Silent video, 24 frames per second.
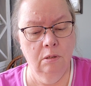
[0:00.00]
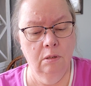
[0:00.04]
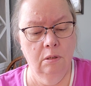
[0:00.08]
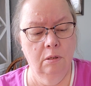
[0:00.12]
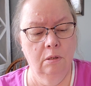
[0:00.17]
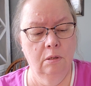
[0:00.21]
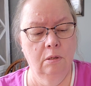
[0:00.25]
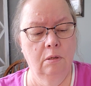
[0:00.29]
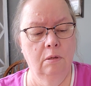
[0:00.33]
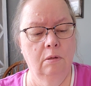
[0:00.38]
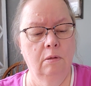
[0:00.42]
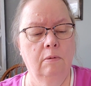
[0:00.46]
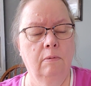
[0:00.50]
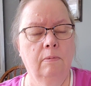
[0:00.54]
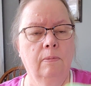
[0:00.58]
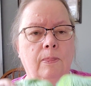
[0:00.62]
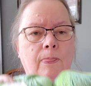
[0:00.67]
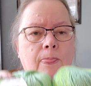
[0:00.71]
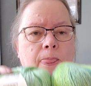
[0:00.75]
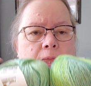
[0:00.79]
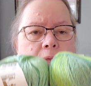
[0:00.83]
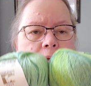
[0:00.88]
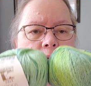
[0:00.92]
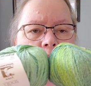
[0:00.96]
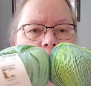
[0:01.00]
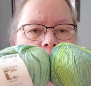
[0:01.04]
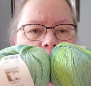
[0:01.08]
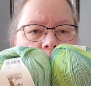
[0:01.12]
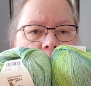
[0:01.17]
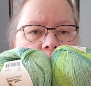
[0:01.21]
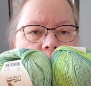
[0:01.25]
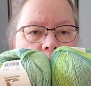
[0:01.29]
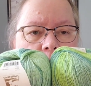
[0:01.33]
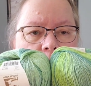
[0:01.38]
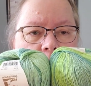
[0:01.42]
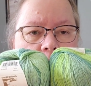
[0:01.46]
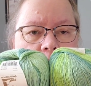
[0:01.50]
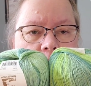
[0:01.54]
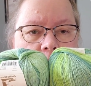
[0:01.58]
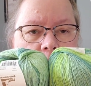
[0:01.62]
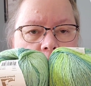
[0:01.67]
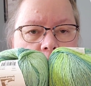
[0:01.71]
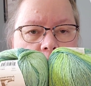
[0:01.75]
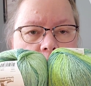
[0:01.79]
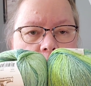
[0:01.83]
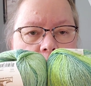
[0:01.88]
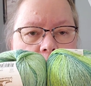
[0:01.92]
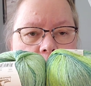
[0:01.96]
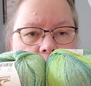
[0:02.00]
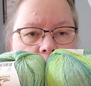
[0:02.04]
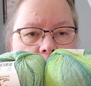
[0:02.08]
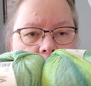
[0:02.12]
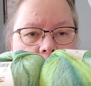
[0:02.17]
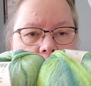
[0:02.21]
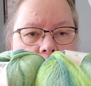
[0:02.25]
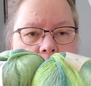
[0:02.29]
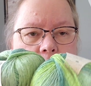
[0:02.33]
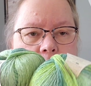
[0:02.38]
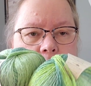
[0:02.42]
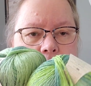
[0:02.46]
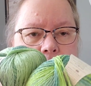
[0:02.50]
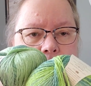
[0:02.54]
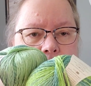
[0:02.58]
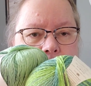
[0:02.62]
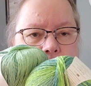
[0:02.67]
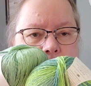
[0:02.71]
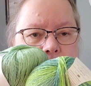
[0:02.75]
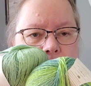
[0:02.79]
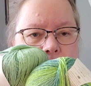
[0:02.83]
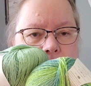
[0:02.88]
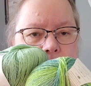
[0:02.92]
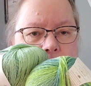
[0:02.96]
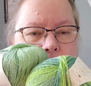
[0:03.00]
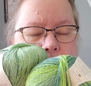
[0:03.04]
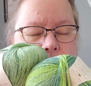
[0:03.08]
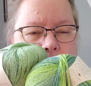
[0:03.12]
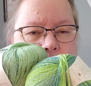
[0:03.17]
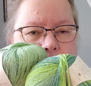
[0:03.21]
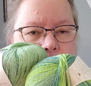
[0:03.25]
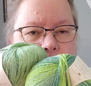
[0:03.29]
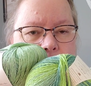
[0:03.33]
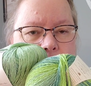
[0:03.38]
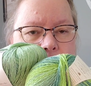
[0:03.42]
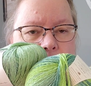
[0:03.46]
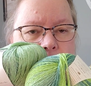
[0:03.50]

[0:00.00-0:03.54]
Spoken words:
No one is speaking in this clip.